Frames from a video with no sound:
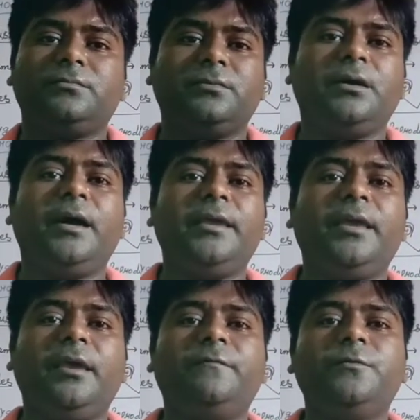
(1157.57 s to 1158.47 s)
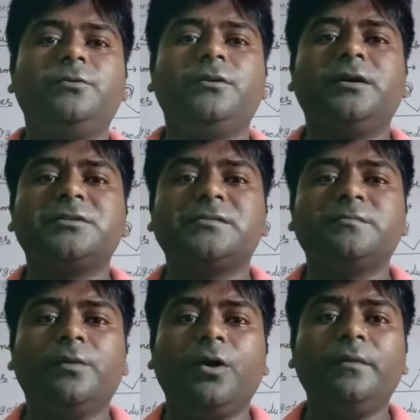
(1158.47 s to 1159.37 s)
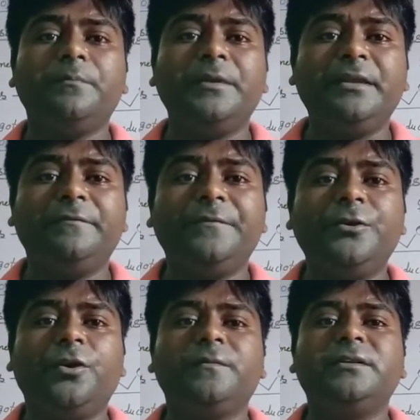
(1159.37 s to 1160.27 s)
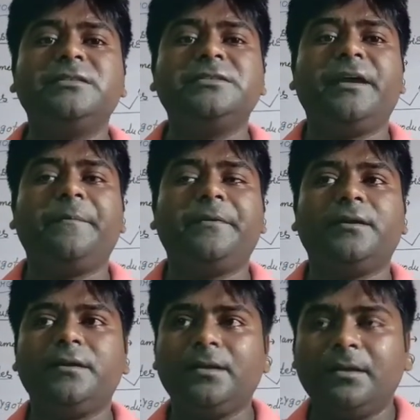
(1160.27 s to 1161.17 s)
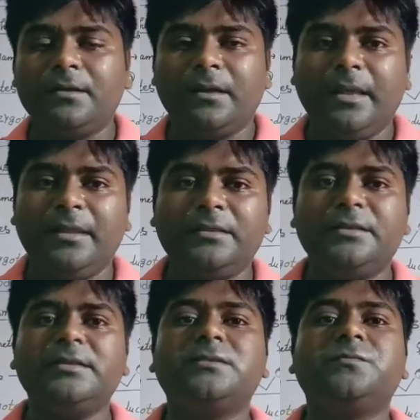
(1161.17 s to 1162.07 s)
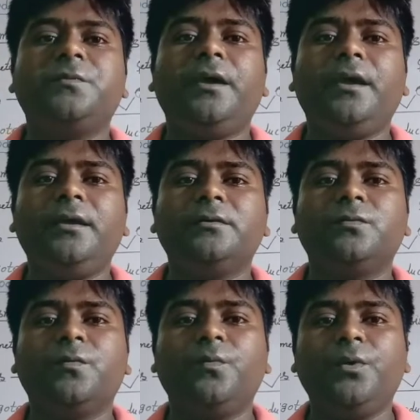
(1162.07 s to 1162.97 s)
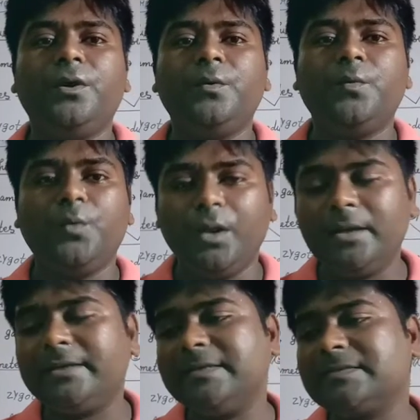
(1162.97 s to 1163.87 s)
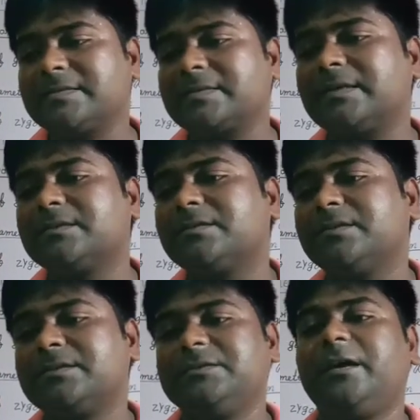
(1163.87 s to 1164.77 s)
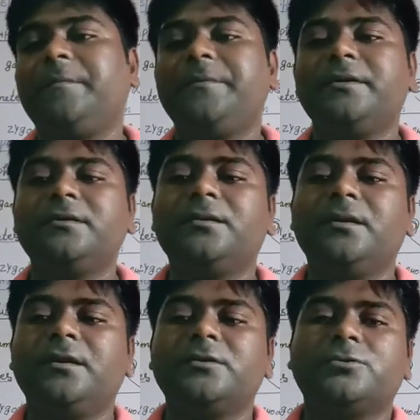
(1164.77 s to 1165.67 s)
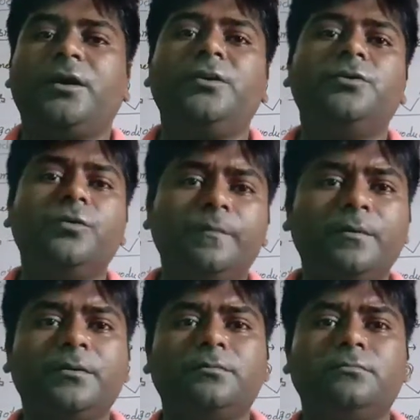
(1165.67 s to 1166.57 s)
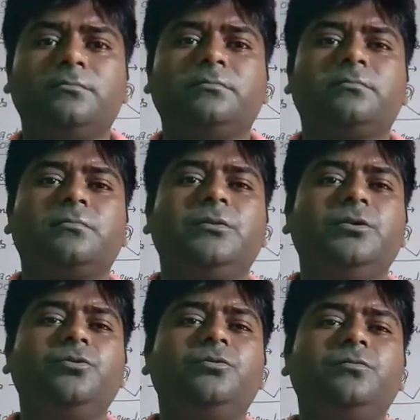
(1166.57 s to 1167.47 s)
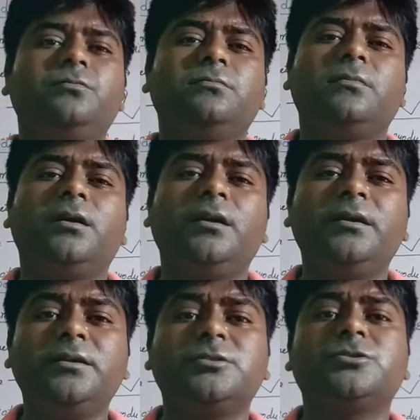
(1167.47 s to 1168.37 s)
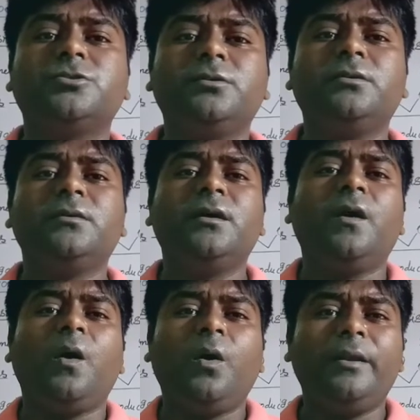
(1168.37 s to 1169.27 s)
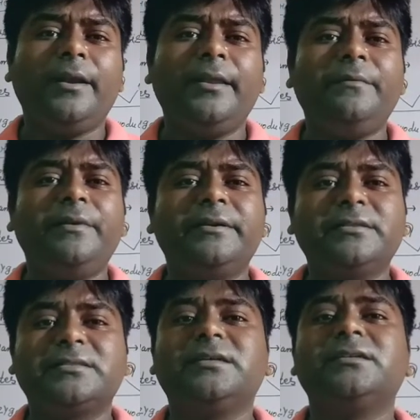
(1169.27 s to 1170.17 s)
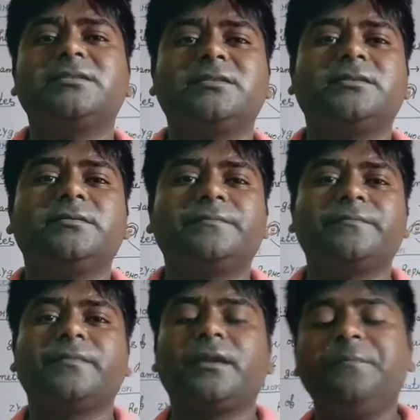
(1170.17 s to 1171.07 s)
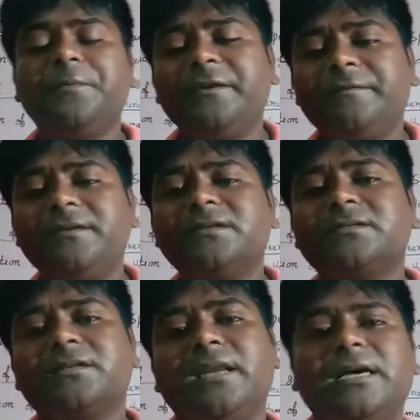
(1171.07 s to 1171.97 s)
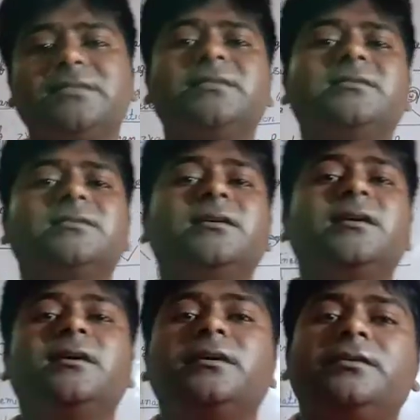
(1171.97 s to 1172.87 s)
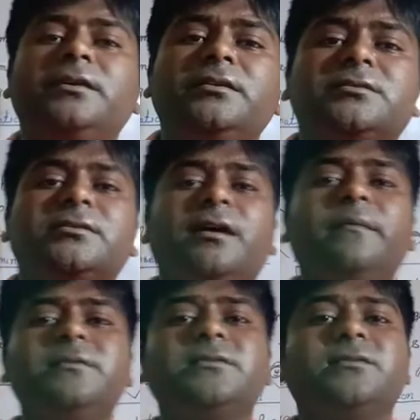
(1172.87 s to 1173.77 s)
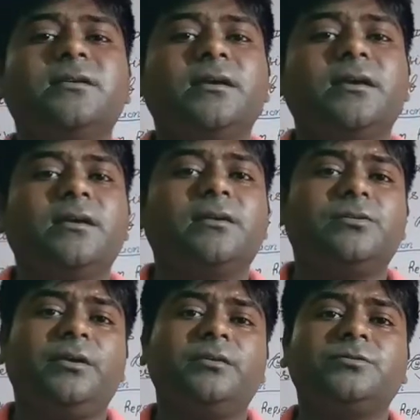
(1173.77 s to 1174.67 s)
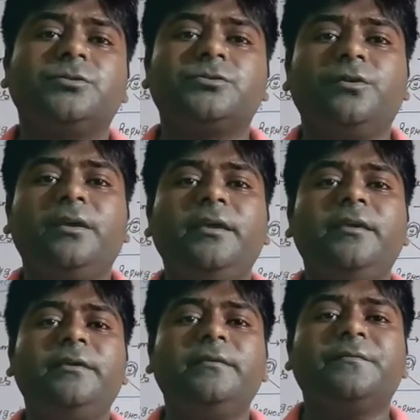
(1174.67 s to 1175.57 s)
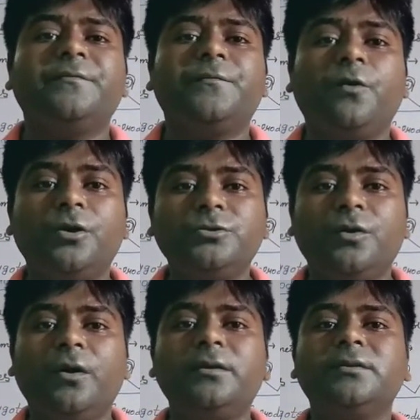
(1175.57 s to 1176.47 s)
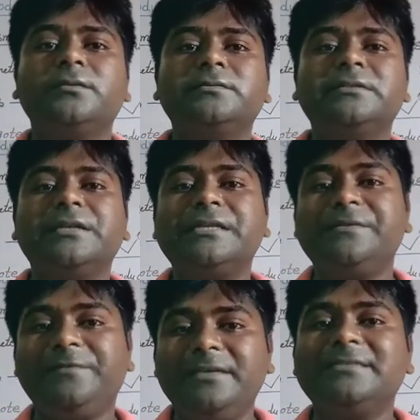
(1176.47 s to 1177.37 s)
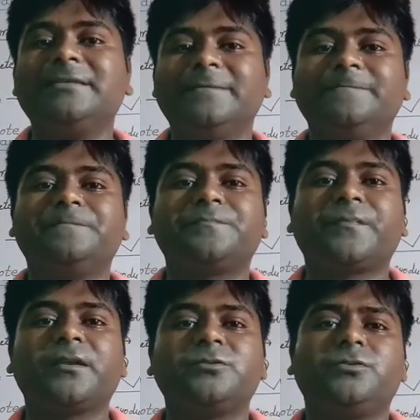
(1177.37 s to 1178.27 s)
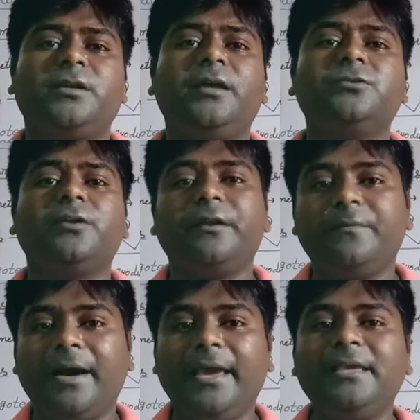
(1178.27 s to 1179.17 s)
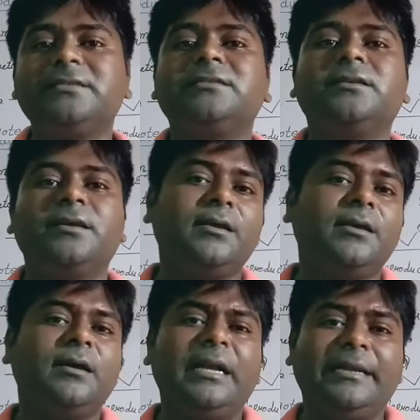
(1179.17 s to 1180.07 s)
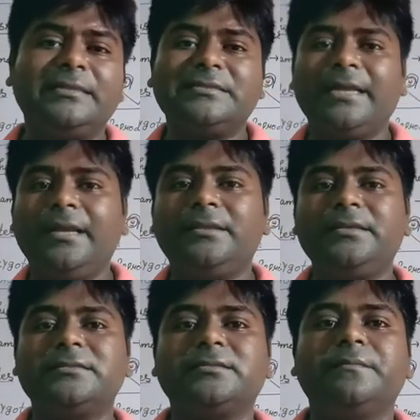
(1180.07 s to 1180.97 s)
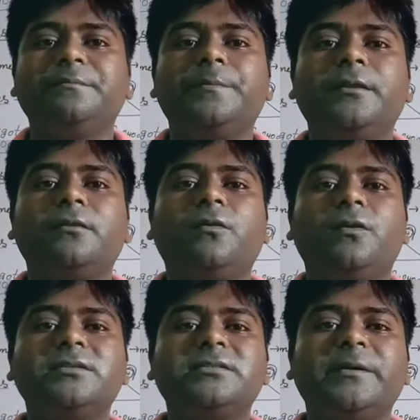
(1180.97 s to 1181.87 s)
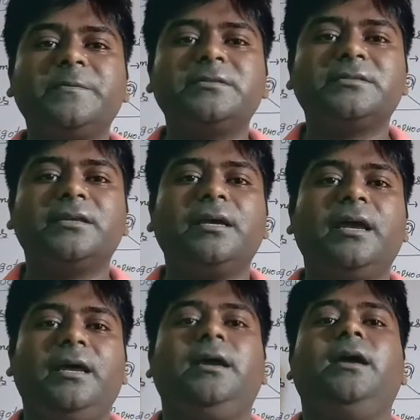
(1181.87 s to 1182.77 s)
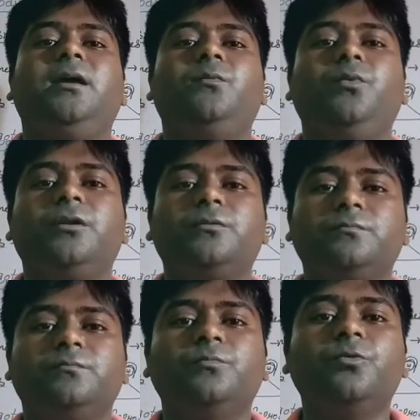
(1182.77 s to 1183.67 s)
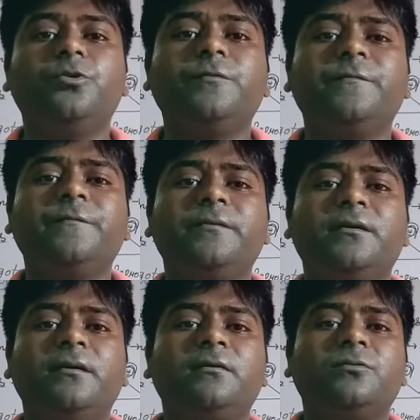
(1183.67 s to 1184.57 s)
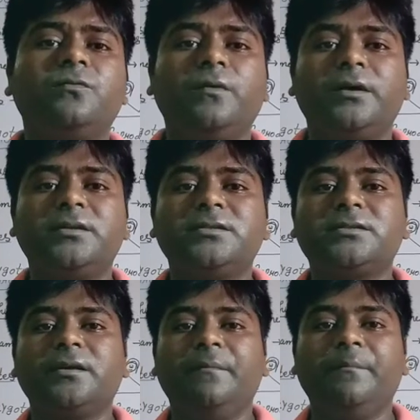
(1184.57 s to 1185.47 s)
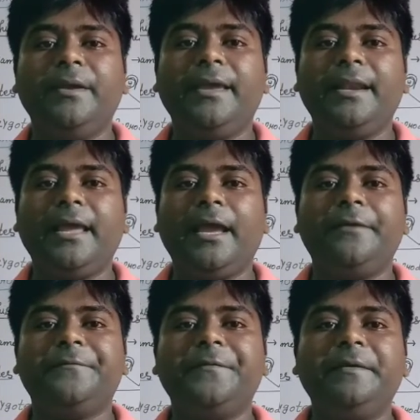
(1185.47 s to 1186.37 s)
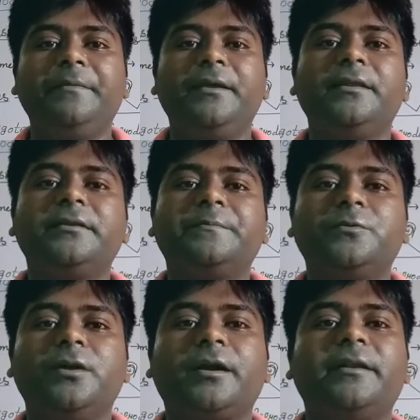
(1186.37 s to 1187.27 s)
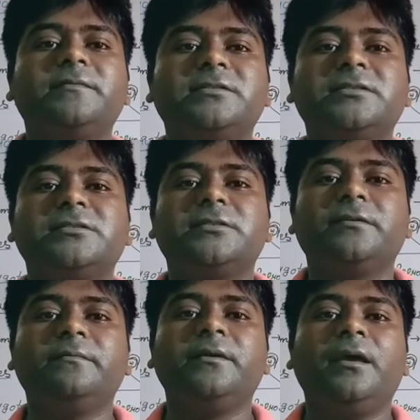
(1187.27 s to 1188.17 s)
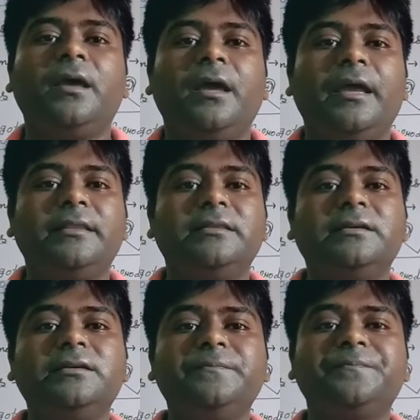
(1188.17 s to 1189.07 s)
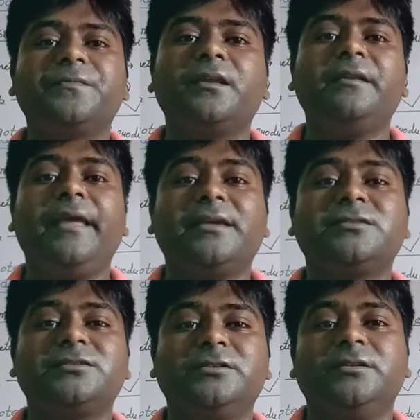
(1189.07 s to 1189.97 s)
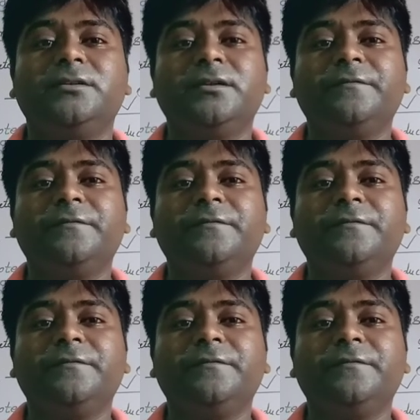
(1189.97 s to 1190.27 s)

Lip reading: I gave you a small briefing of this chapter. In this way we will discuss this chapter. So I hope you understood. Already we discussed in previous classes these terms. It was only for your revision. So try to revise, understand these simple concepts, and will move towards male and female reproductive system in the next turn.